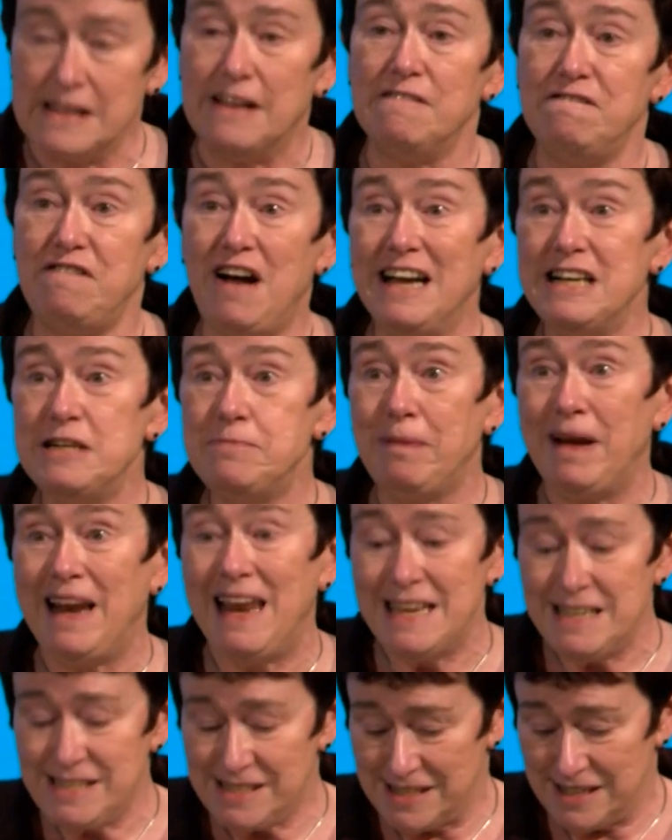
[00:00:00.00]
Find
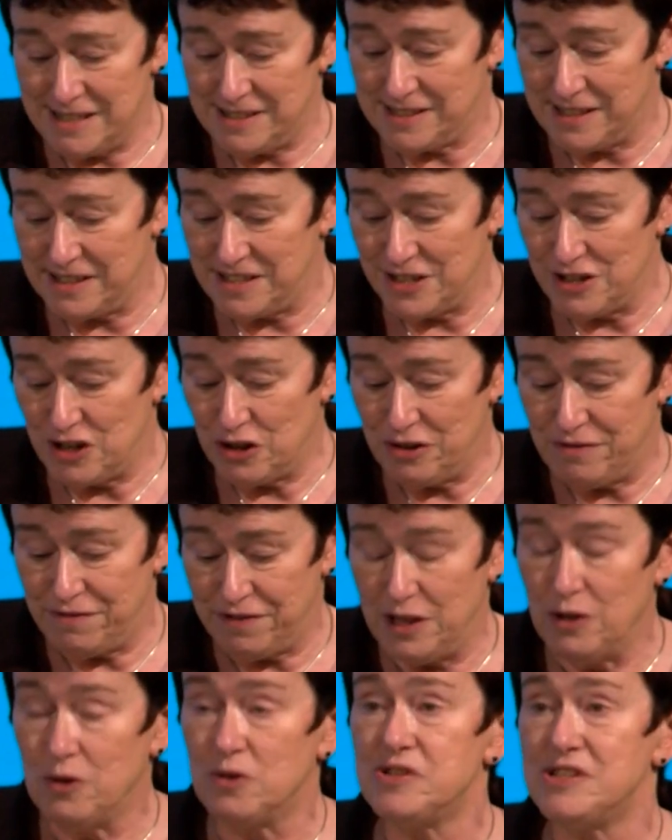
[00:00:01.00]
places that are good
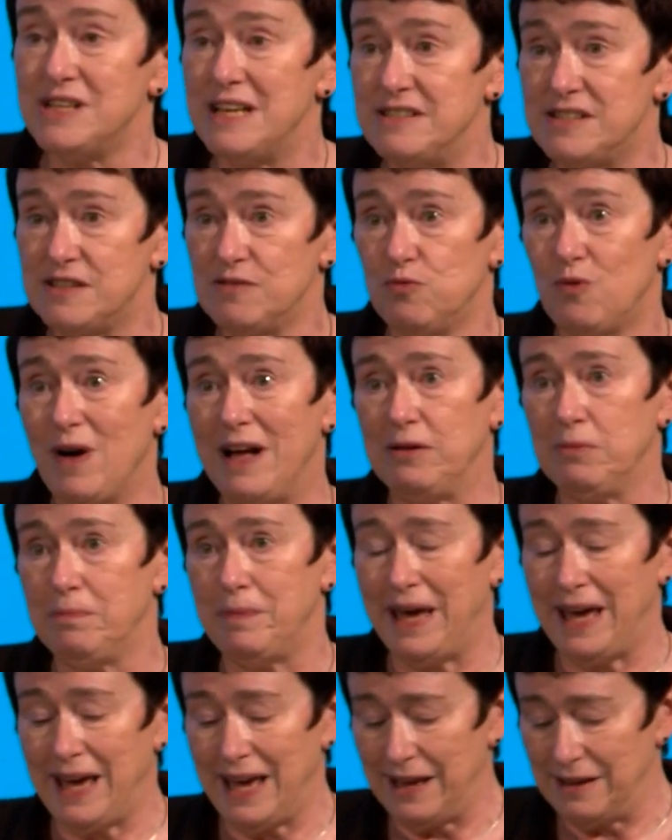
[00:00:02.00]
for your sense of
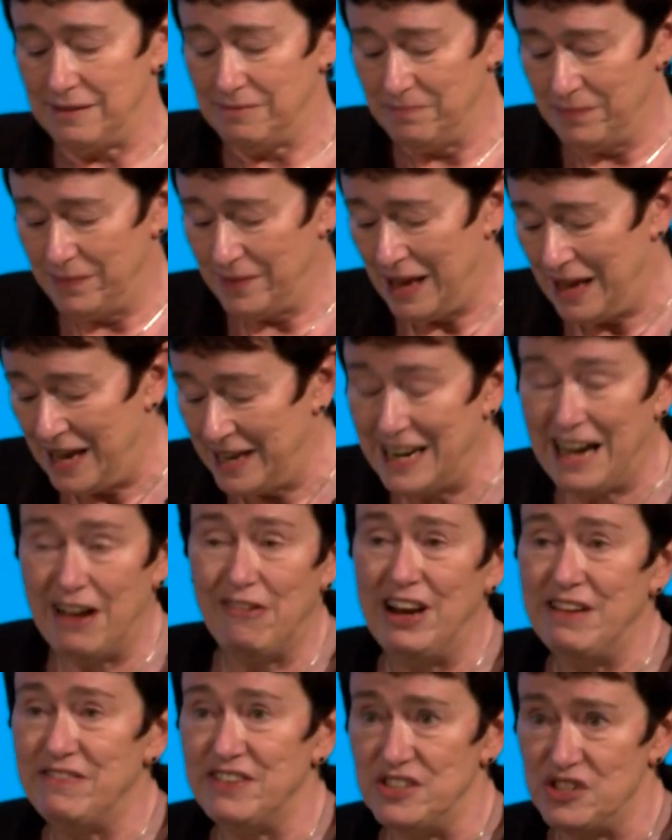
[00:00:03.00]
well-being. I now
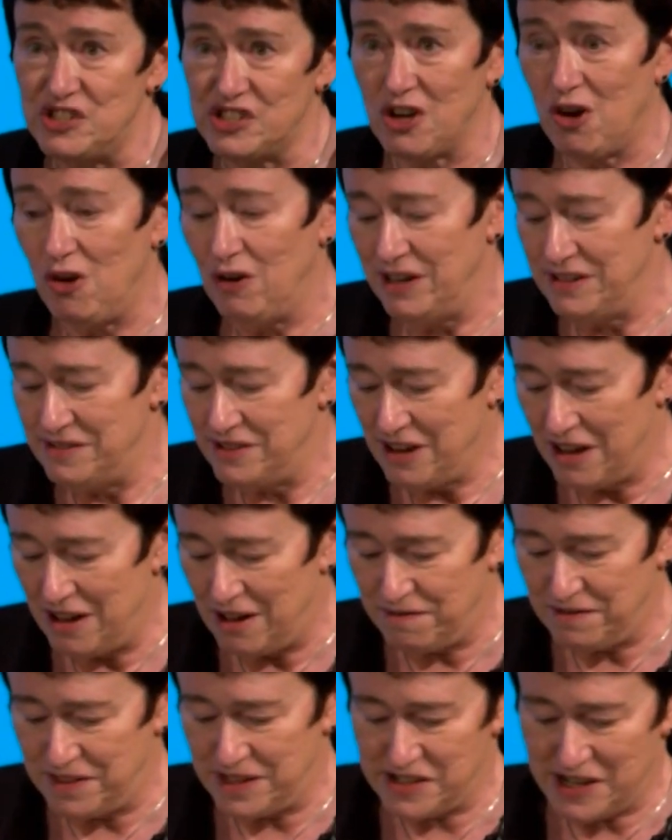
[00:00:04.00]
live in Scotland
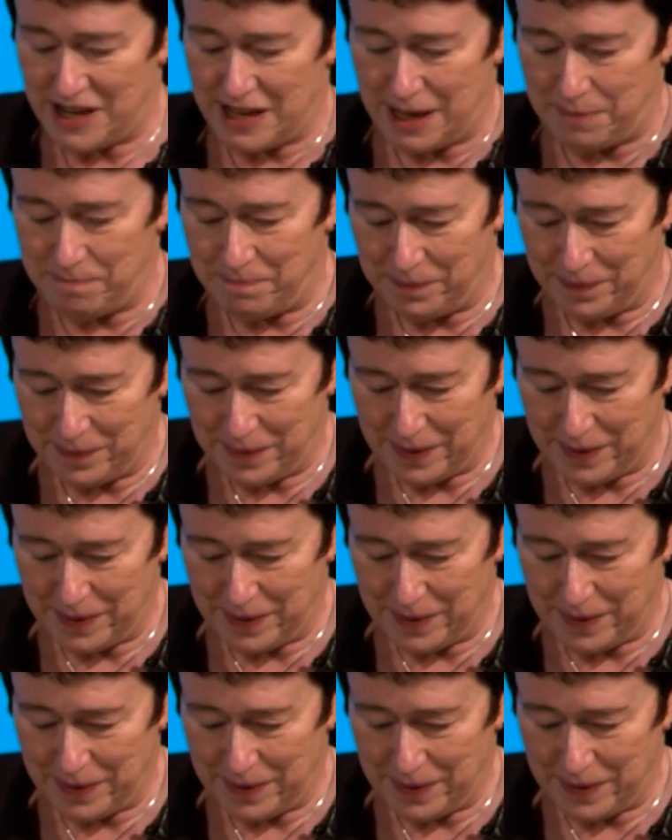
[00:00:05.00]
half the time.